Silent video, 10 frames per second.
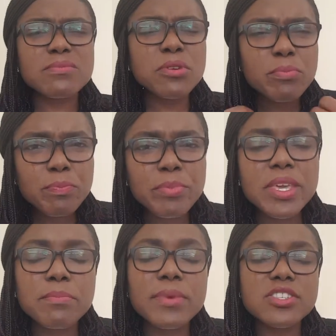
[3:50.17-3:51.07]
but
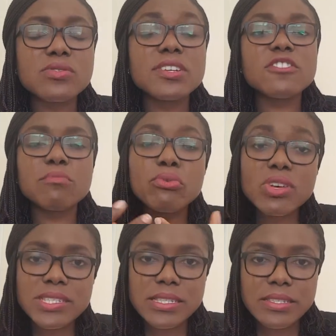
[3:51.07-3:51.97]
be a student of
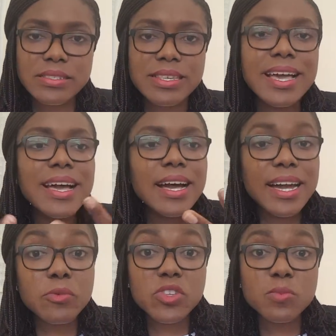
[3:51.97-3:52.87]
processes
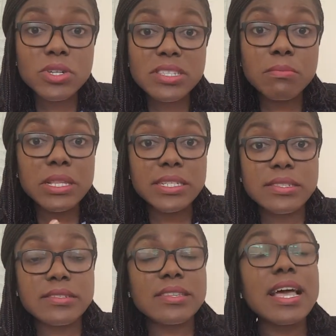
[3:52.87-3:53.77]
and
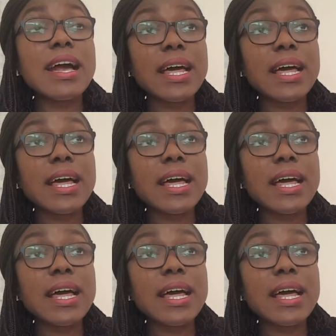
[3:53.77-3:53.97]
responsibilities.